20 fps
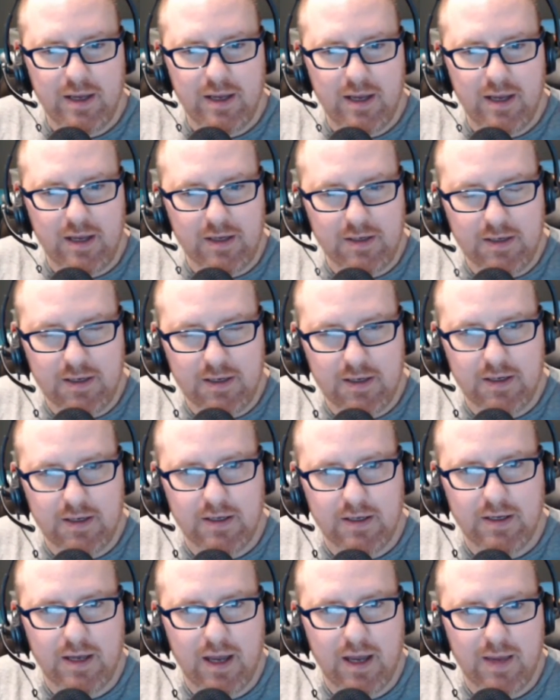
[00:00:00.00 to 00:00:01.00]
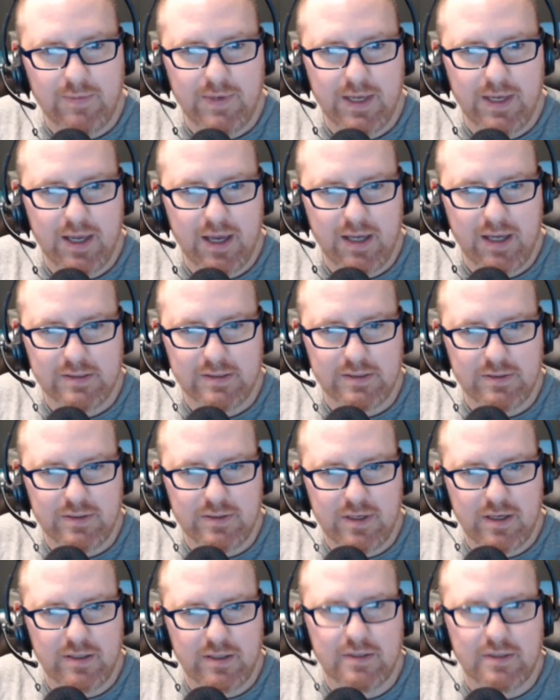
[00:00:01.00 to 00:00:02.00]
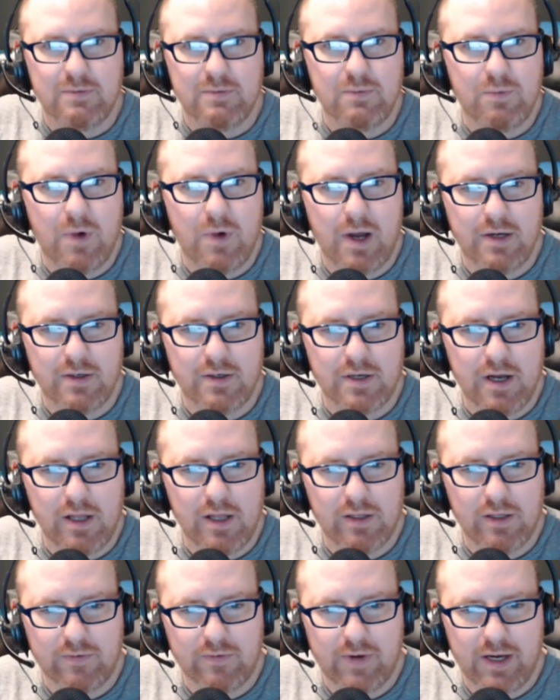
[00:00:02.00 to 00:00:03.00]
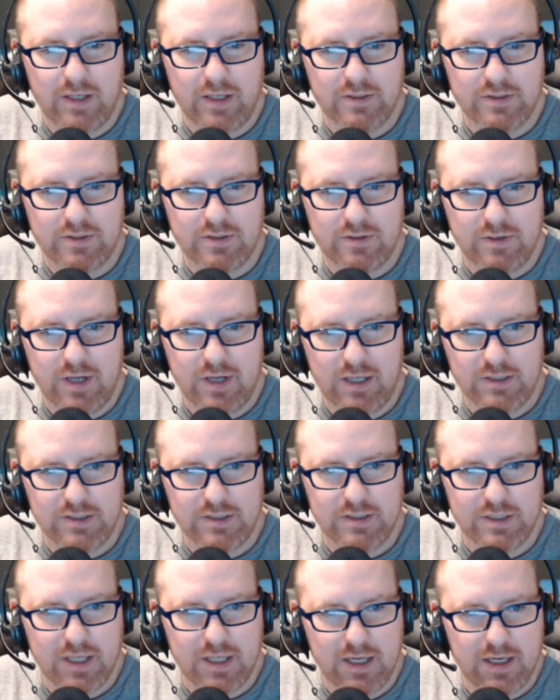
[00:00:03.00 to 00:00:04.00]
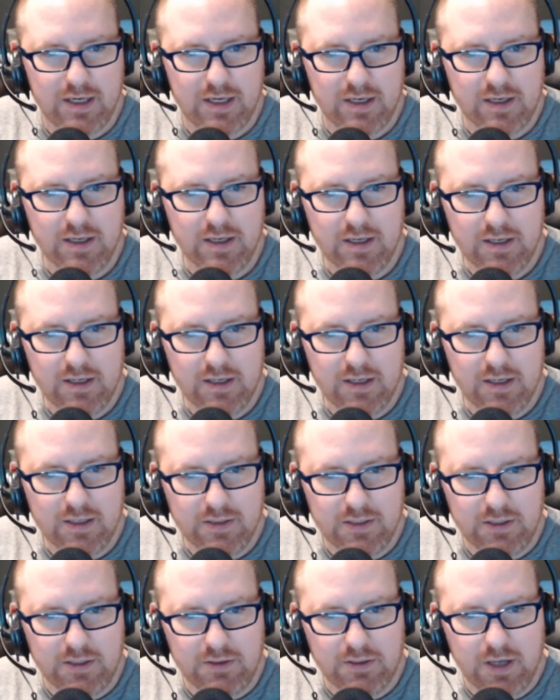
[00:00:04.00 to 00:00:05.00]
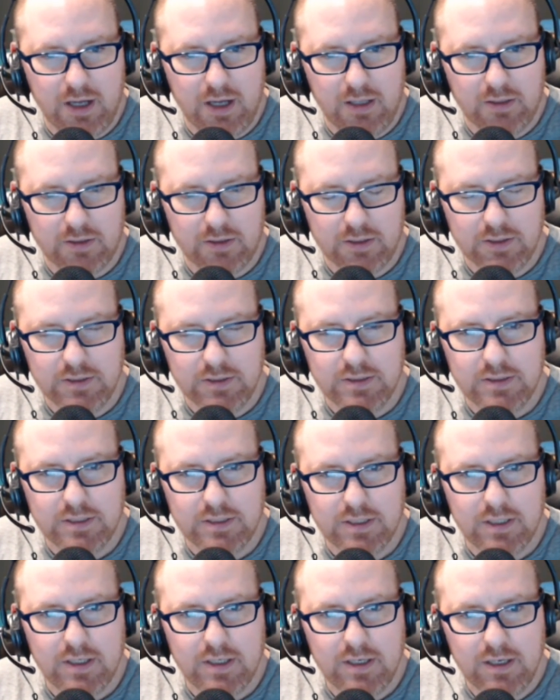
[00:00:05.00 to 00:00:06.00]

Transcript: and uh, IPS and, and wider color range, so you're not just getting dull colors.